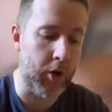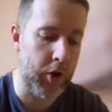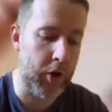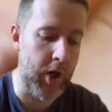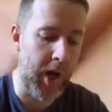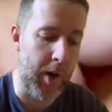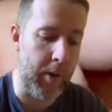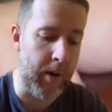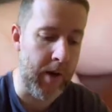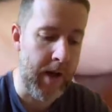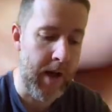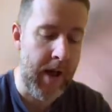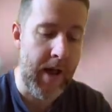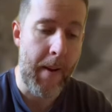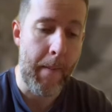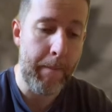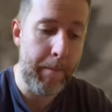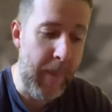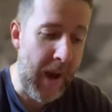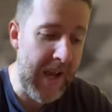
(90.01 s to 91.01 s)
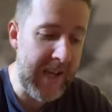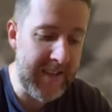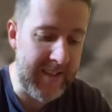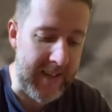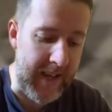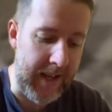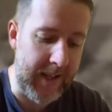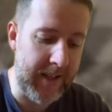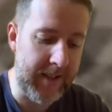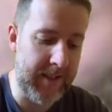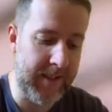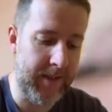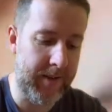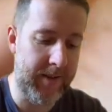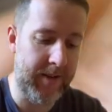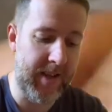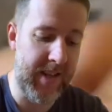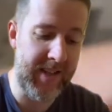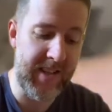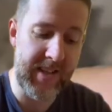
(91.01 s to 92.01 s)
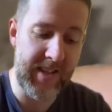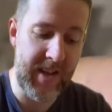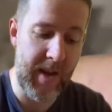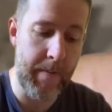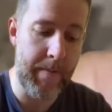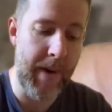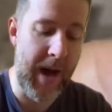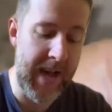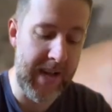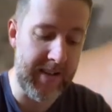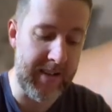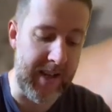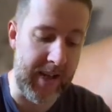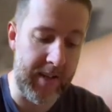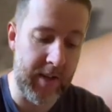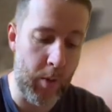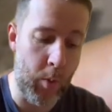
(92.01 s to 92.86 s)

So, basics. This is the basics.